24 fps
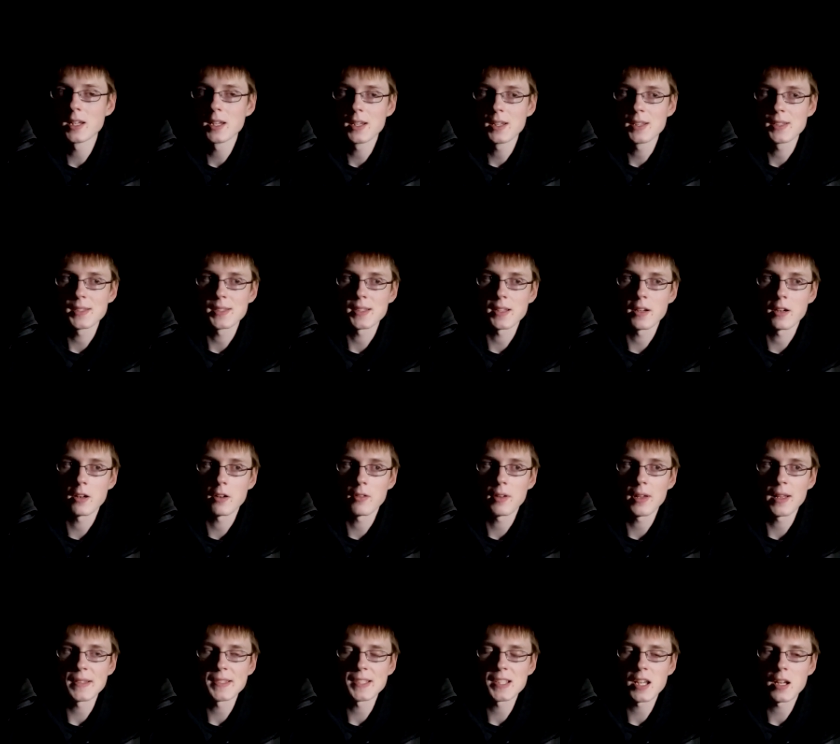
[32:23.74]
So
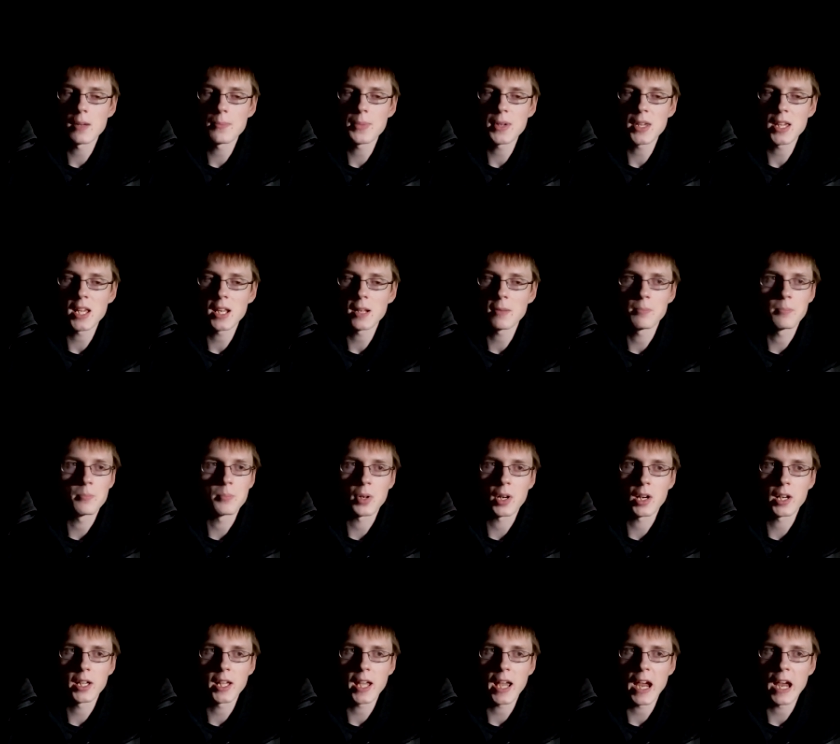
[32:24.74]
it's going to be
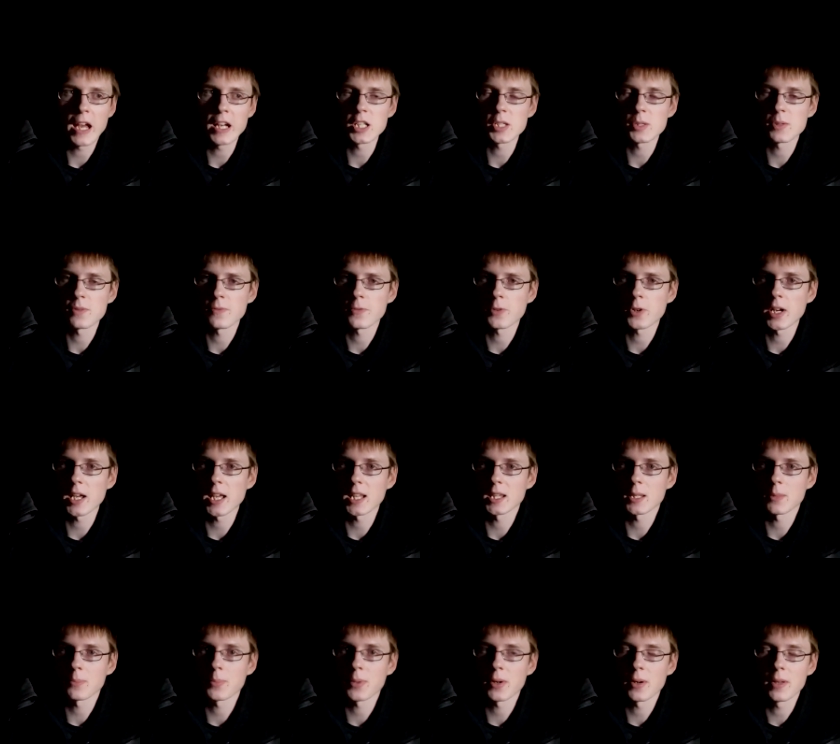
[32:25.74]
probably ages before I get
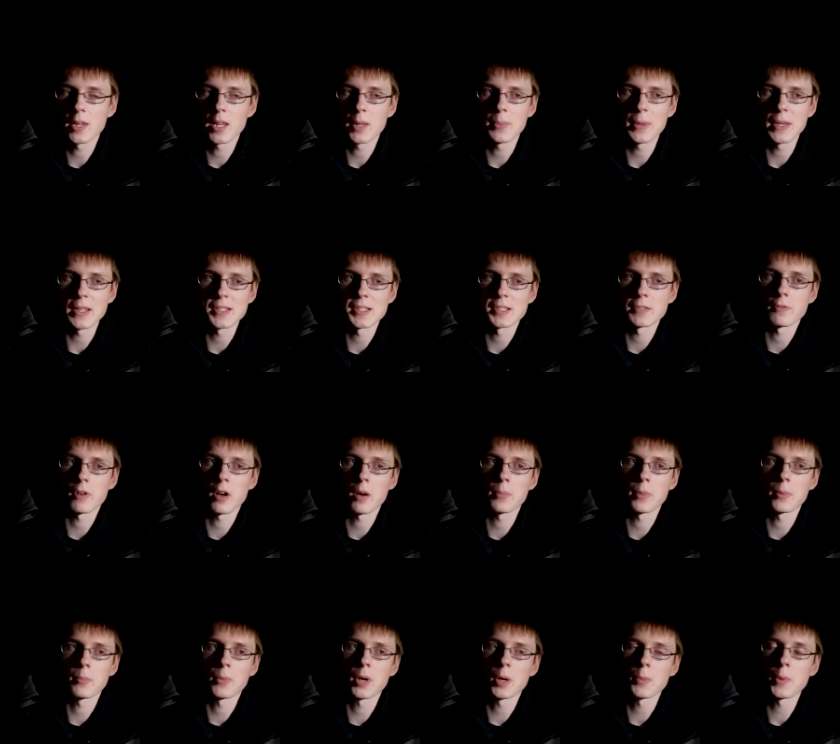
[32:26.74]
the, the pieces Rob.
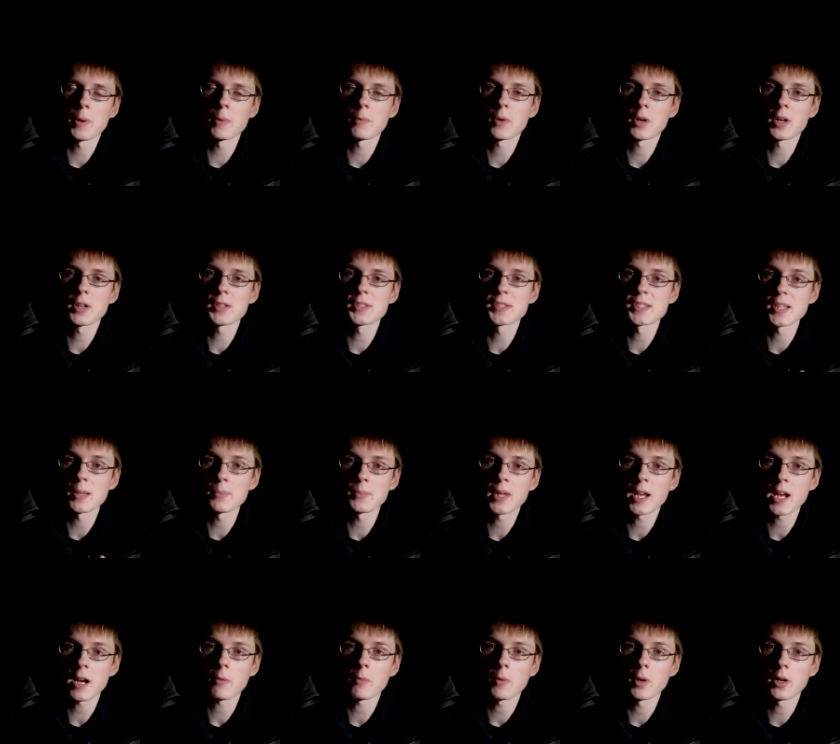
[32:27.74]
But mark my words,
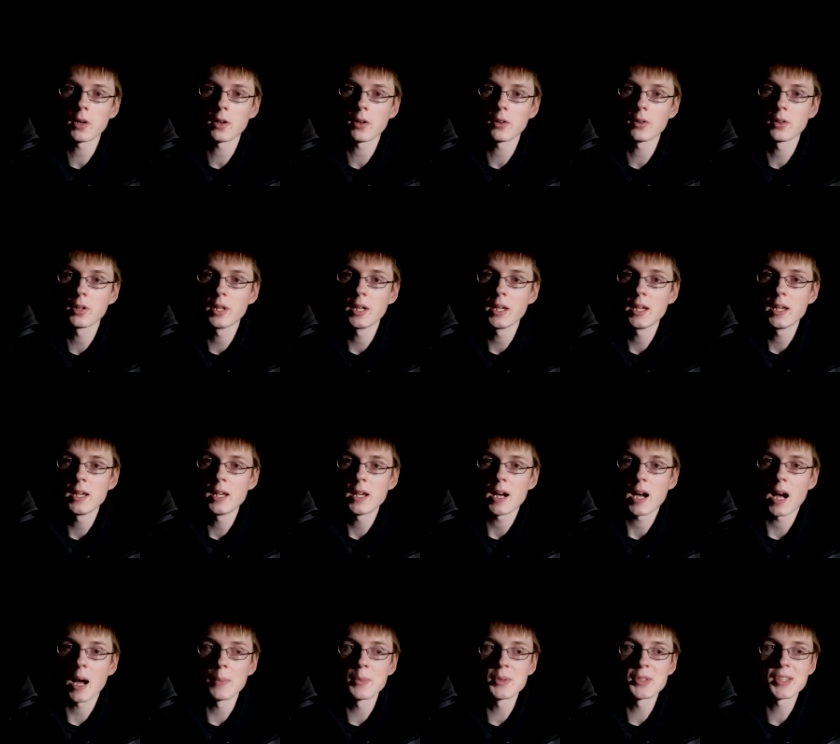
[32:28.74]
someday I will.
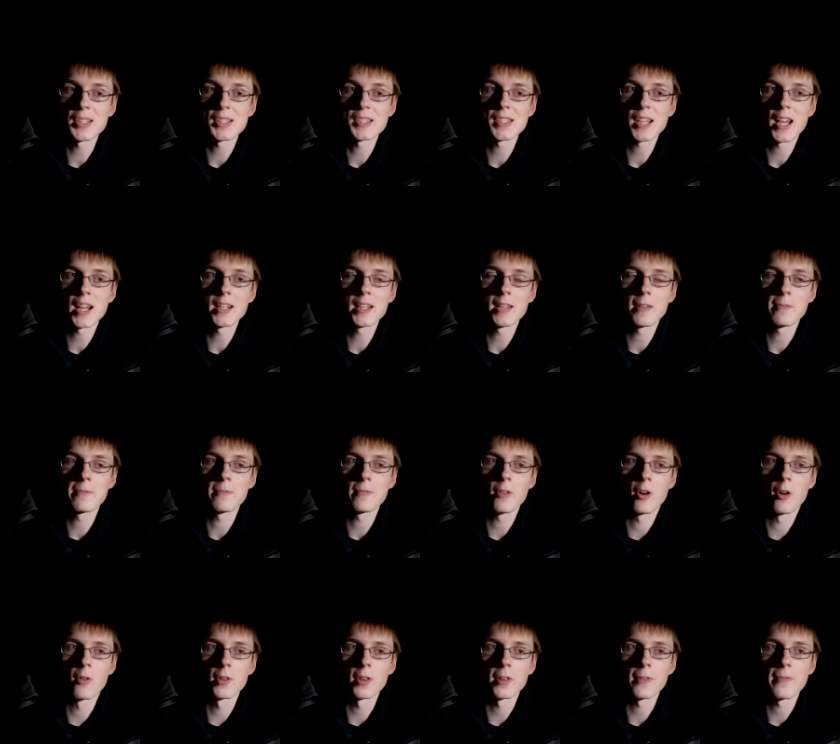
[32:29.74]
I'm just excited to,
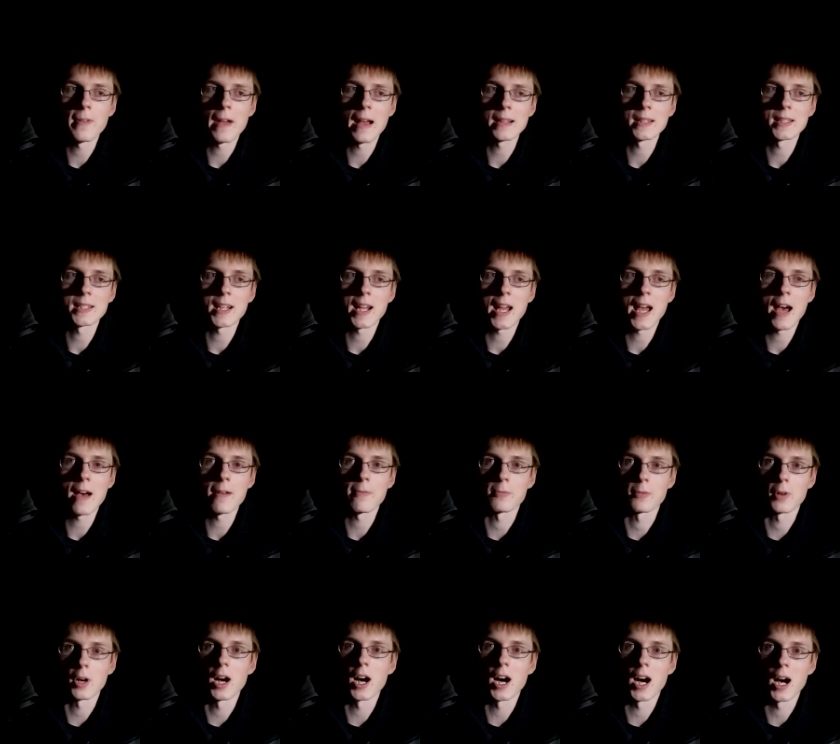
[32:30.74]
over the fact that I have
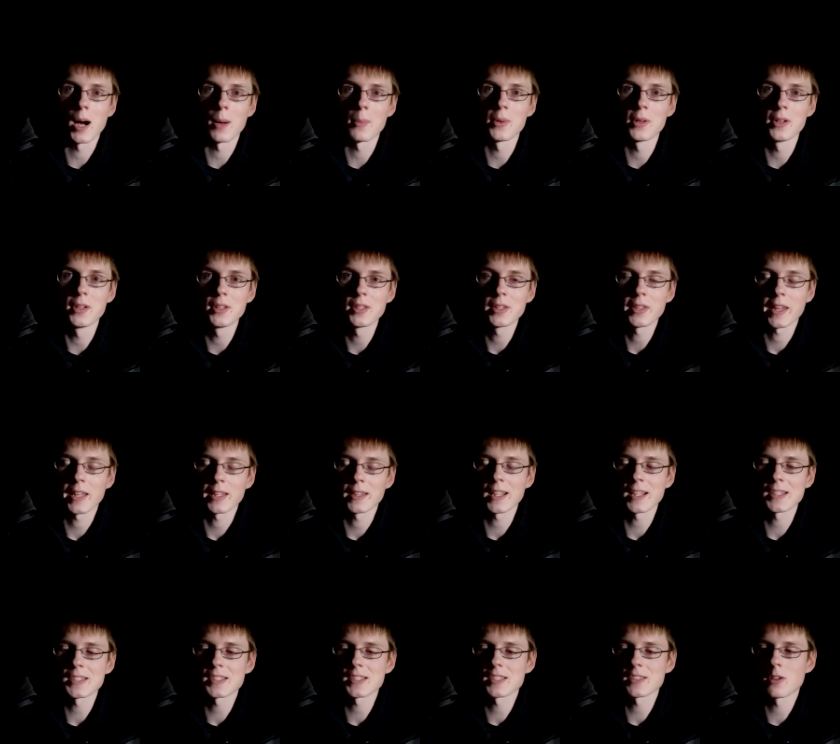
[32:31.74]
Rob. Like,
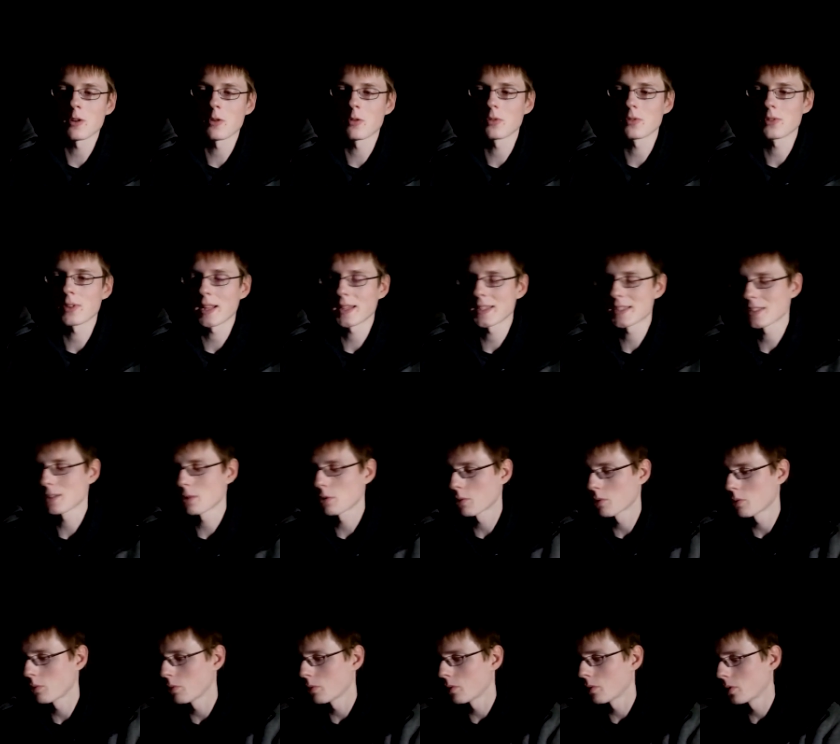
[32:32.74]
that's so, that's so
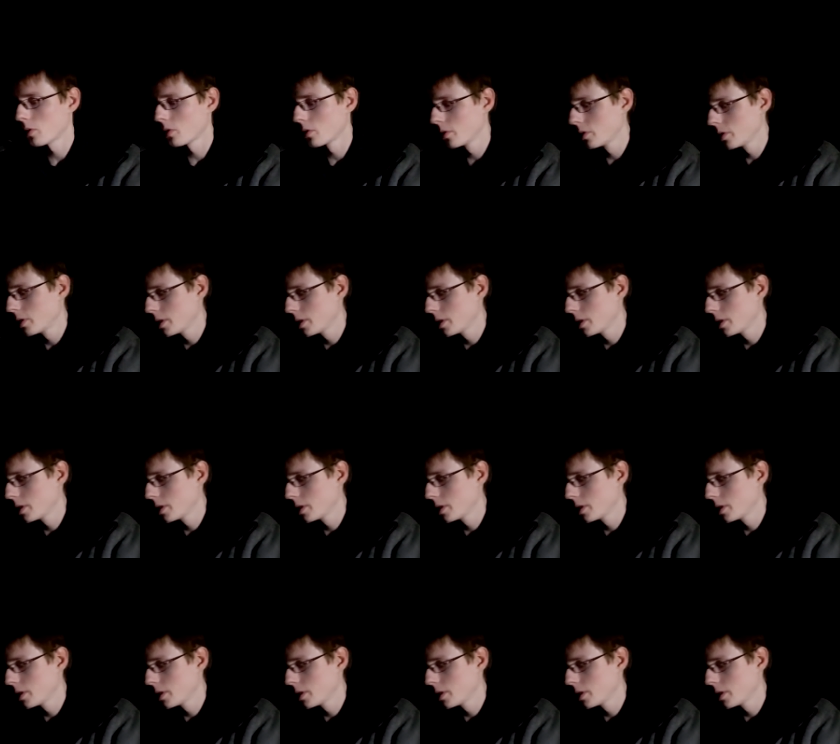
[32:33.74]
cool.